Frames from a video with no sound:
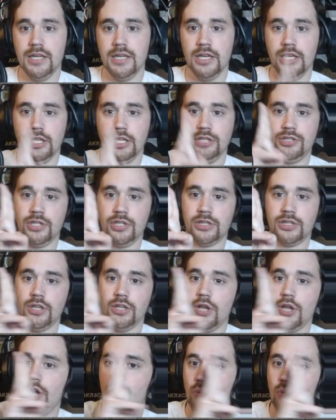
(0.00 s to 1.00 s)
you took the
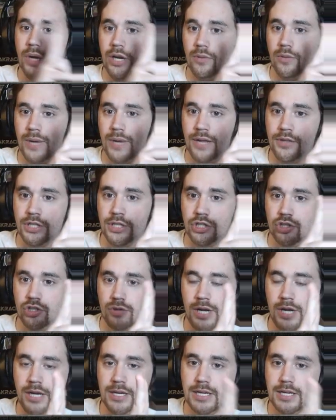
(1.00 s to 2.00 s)
long way around the
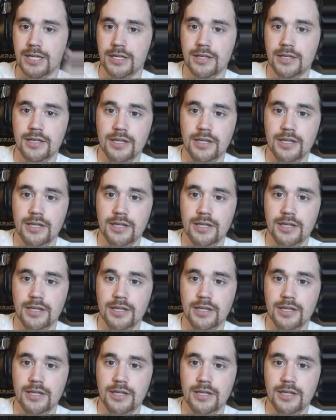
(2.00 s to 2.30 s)
truck,